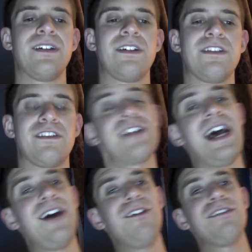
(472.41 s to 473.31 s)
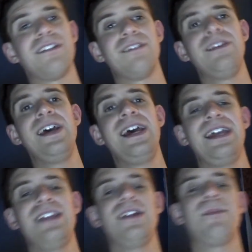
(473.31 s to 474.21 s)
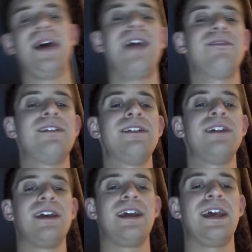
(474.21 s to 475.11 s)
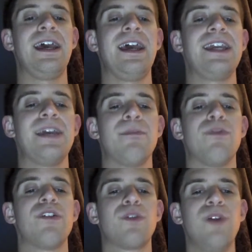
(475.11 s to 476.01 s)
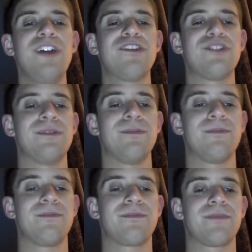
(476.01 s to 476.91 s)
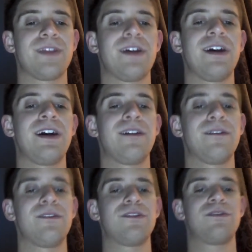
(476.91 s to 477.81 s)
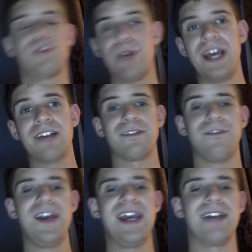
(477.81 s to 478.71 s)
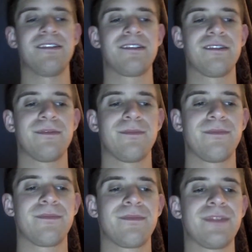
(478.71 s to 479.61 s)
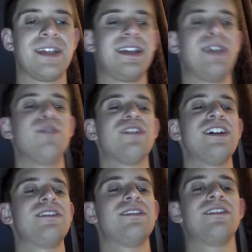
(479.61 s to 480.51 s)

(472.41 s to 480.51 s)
So Styles then end up having a important question uh, to ask the fans. He was like,